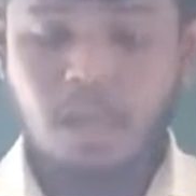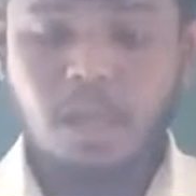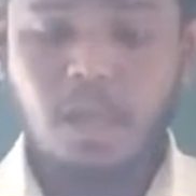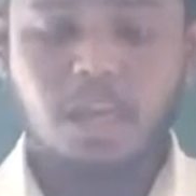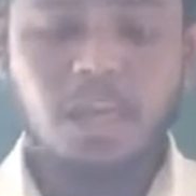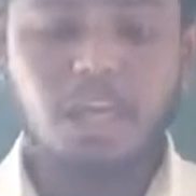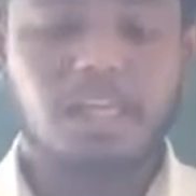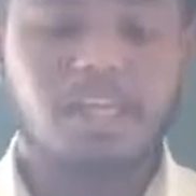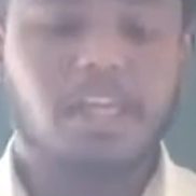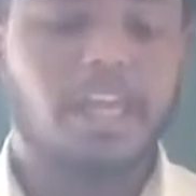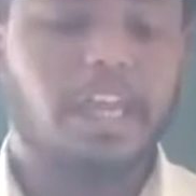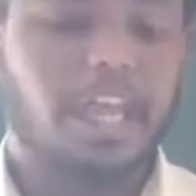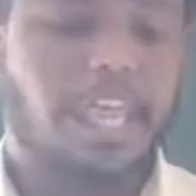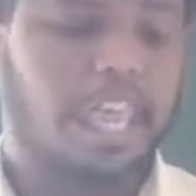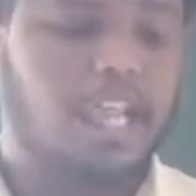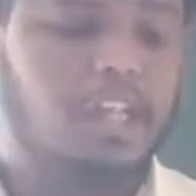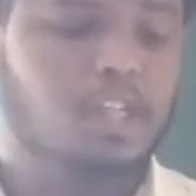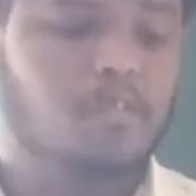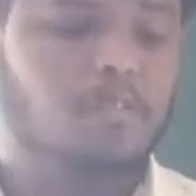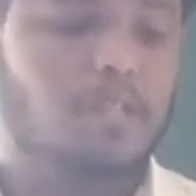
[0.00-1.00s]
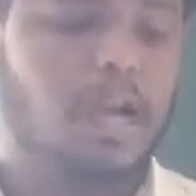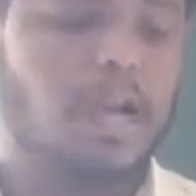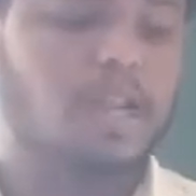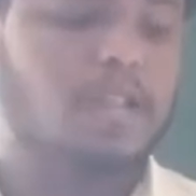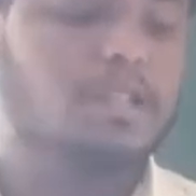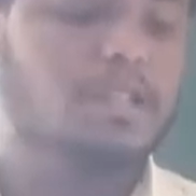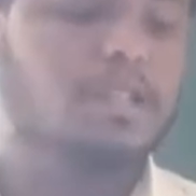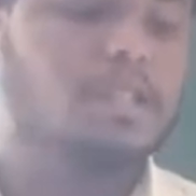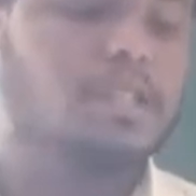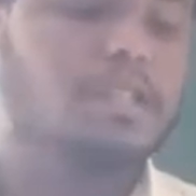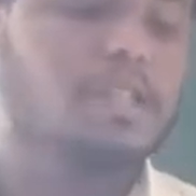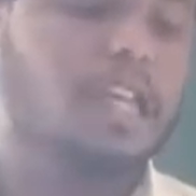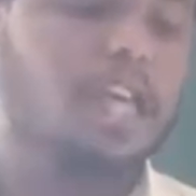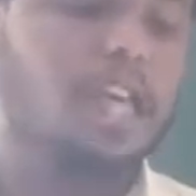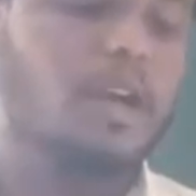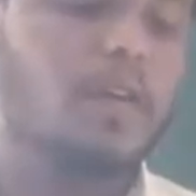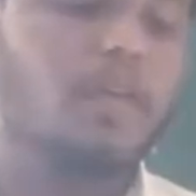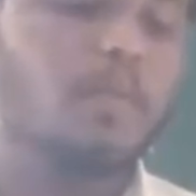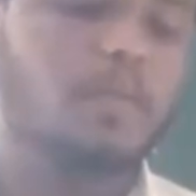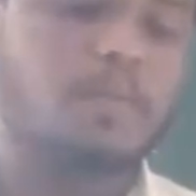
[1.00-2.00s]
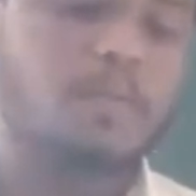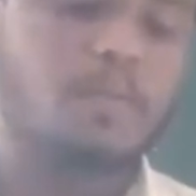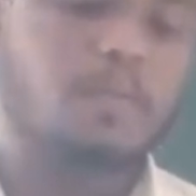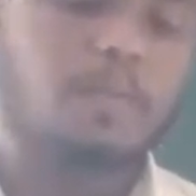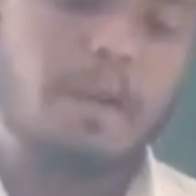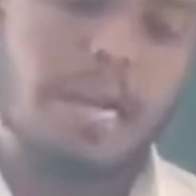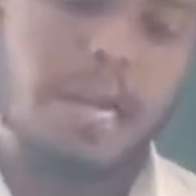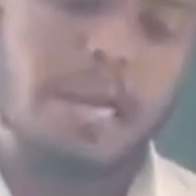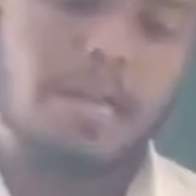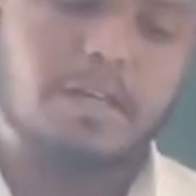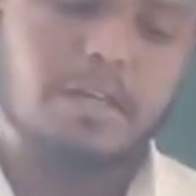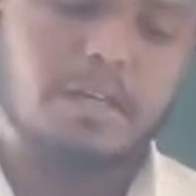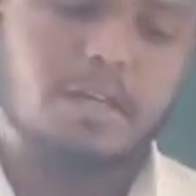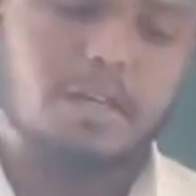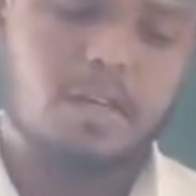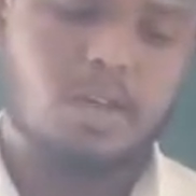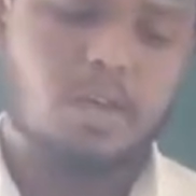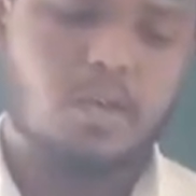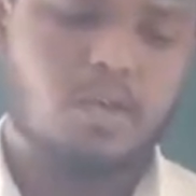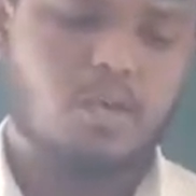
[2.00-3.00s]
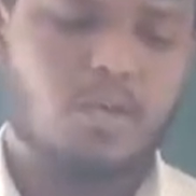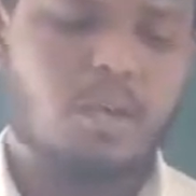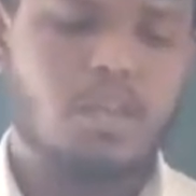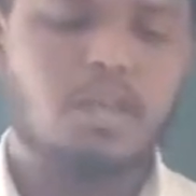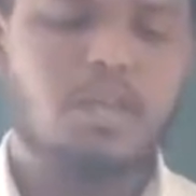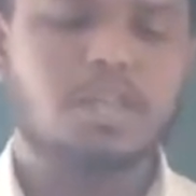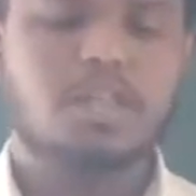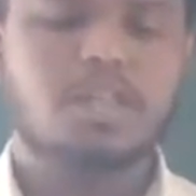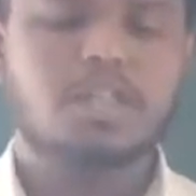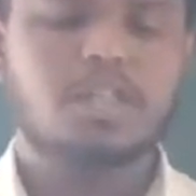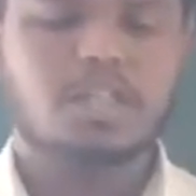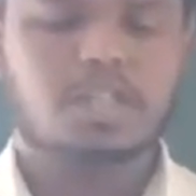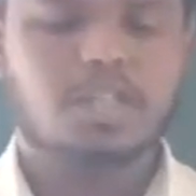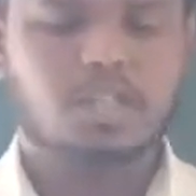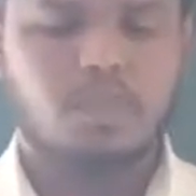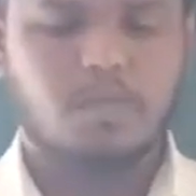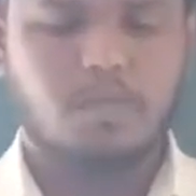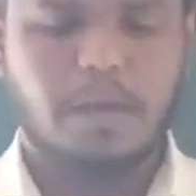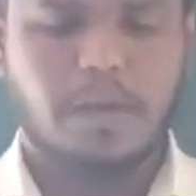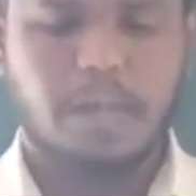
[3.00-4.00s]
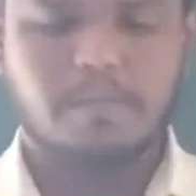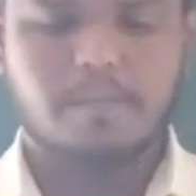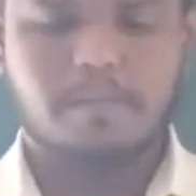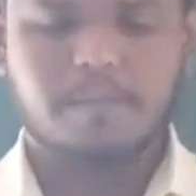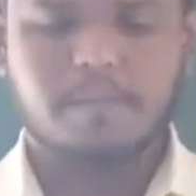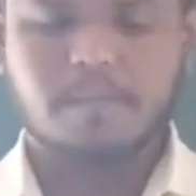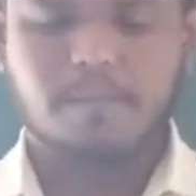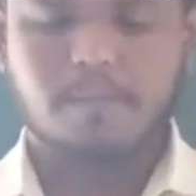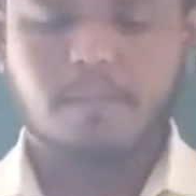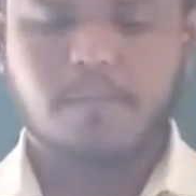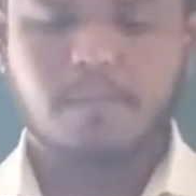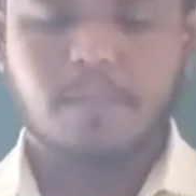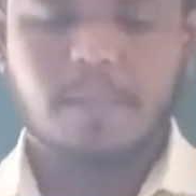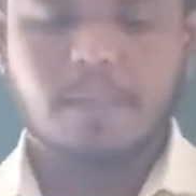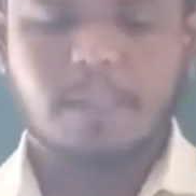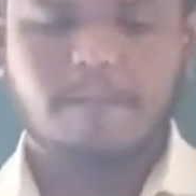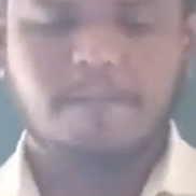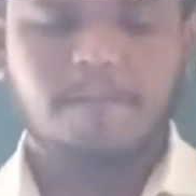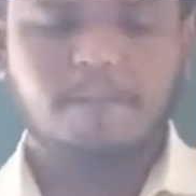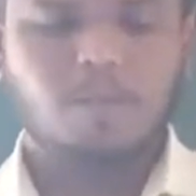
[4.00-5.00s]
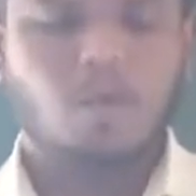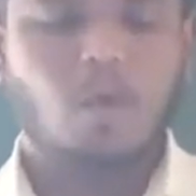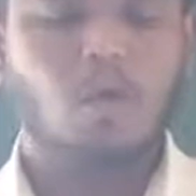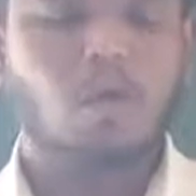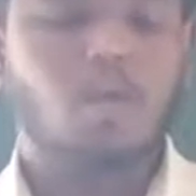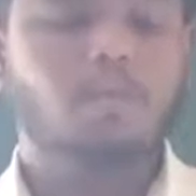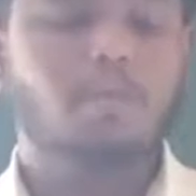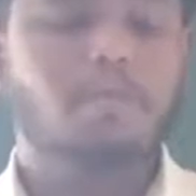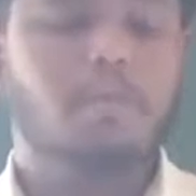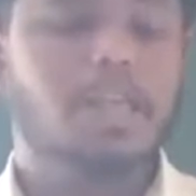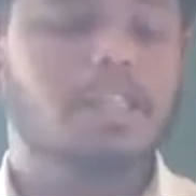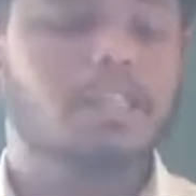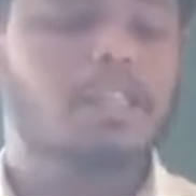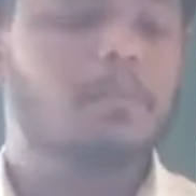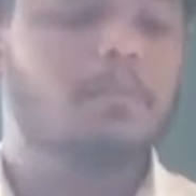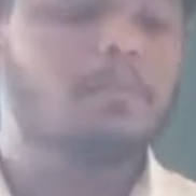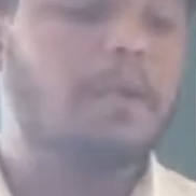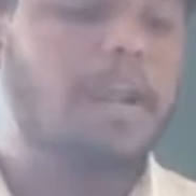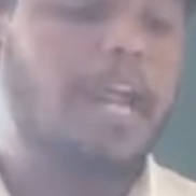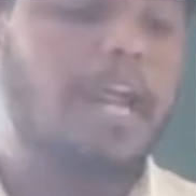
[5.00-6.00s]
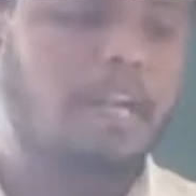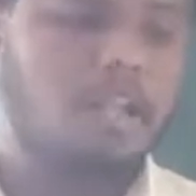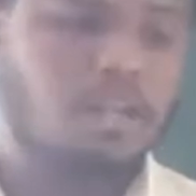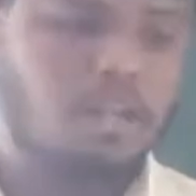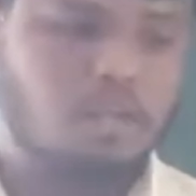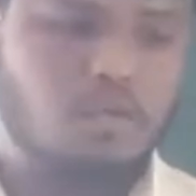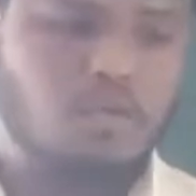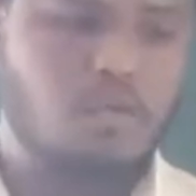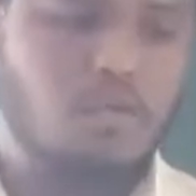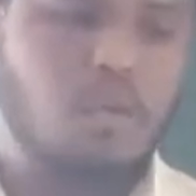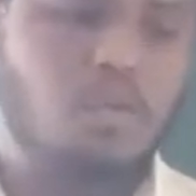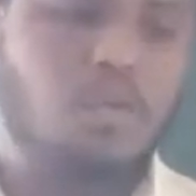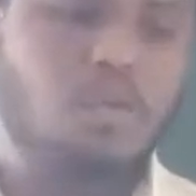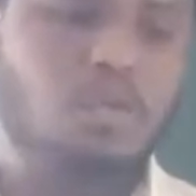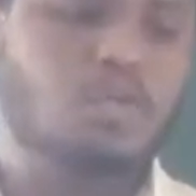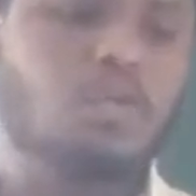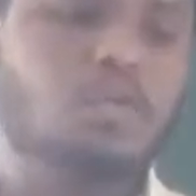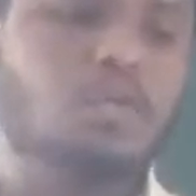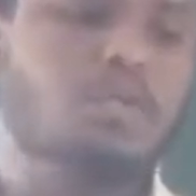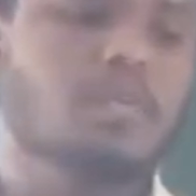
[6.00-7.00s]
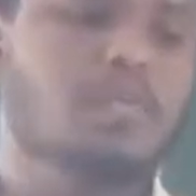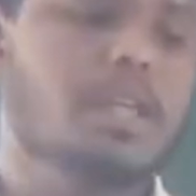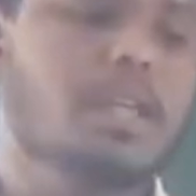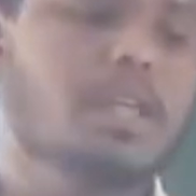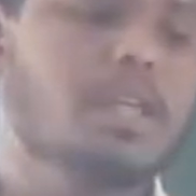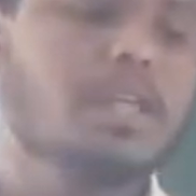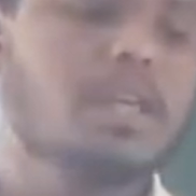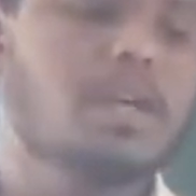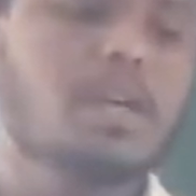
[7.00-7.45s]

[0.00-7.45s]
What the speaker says: it can expand the scale of the plant to increase the supply or make the plant small to meet the